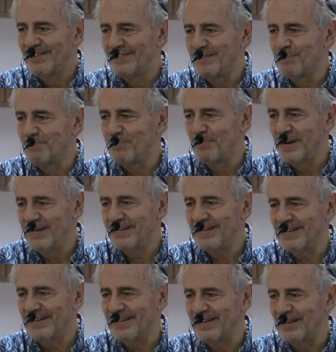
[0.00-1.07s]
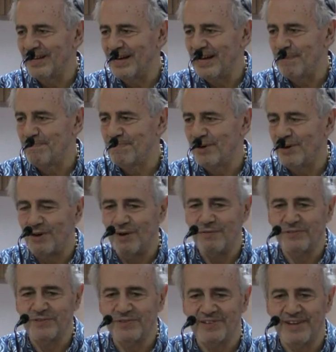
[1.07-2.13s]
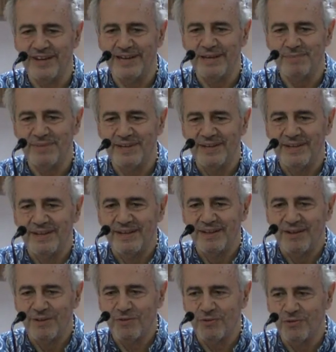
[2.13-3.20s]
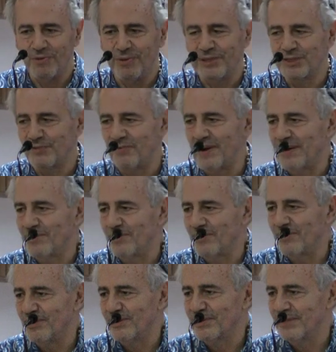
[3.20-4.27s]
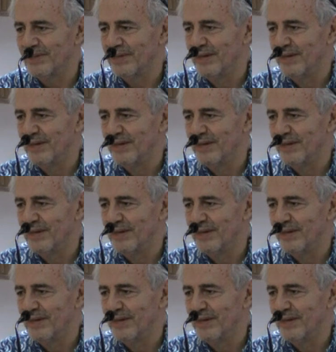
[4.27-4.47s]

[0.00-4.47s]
the breaking up of time through its fractures,